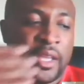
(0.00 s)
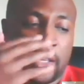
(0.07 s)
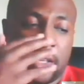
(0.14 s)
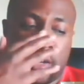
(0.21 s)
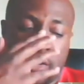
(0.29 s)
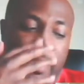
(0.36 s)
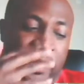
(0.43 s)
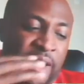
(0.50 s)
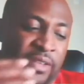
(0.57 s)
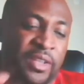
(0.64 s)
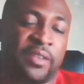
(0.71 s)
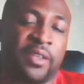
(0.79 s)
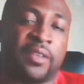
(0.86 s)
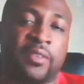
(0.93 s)
because
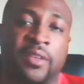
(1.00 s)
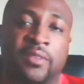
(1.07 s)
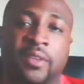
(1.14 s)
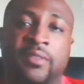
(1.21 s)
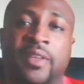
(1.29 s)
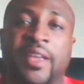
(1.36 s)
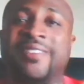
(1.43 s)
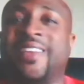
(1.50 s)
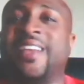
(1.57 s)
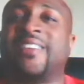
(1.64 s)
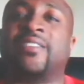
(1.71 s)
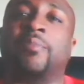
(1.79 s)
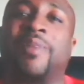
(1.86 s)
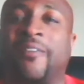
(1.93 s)
it's an
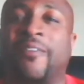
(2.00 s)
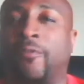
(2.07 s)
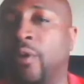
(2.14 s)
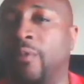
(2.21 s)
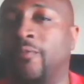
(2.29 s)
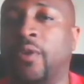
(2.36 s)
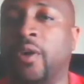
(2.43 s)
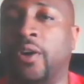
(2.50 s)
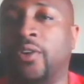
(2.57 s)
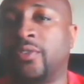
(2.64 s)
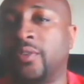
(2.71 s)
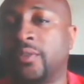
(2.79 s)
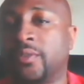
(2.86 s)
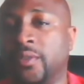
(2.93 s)
educational platform
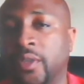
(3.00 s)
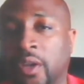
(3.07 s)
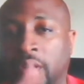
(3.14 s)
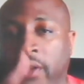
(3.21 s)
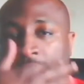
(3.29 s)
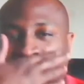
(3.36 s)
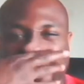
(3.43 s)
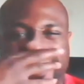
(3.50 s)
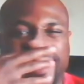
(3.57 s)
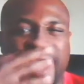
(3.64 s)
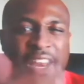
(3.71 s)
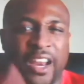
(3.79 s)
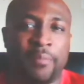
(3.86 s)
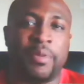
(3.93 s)
first. It's
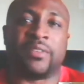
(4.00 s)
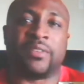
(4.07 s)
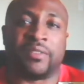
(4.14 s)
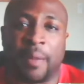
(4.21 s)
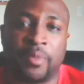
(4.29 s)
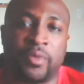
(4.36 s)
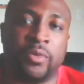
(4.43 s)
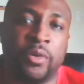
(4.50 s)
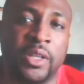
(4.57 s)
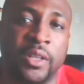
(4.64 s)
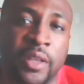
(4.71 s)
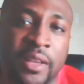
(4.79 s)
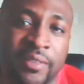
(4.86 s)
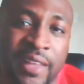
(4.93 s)
not a business
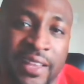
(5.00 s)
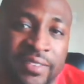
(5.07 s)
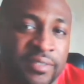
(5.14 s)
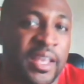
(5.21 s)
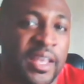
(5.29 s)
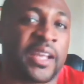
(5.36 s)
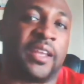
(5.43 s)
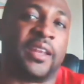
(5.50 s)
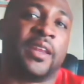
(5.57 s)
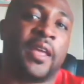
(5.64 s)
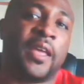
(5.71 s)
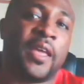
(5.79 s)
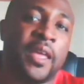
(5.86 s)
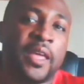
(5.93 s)
opportunity. That's second.
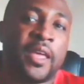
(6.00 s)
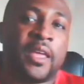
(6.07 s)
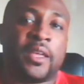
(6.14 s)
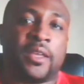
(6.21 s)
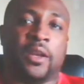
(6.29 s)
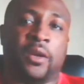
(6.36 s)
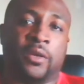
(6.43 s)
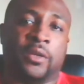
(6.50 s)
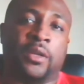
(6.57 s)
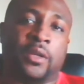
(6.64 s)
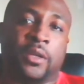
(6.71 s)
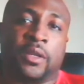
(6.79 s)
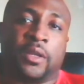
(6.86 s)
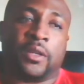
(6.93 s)

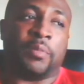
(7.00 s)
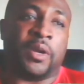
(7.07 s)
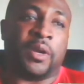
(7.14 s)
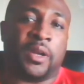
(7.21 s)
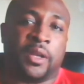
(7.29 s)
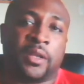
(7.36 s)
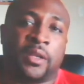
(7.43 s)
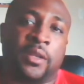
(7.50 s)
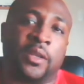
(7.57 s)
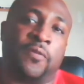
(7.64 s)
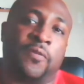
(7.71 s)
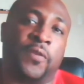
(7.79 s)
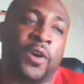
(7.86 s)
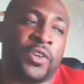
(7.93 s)
But
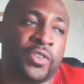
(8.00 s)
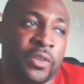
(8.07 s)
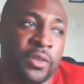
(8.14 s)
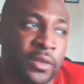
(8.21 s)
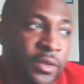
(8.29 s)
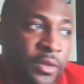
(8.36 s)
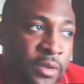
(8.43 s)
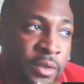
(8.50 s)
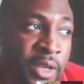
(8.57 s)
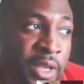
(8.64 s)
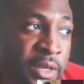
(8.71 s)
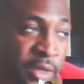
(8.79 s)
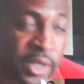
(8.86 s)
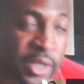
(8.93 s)
first you
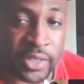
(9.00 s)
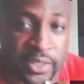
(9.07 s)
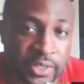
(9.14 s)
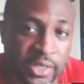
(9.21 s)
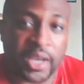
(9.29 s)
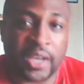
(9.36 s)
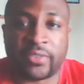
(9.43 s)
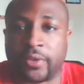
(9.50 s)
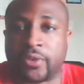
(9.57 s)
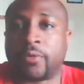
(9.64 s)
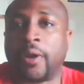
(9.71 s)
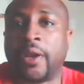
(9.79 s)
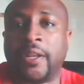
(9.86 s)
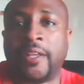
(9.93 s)
get your education and
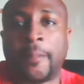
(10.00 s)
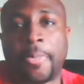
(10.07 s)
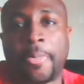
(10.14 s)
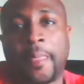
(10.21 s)
training,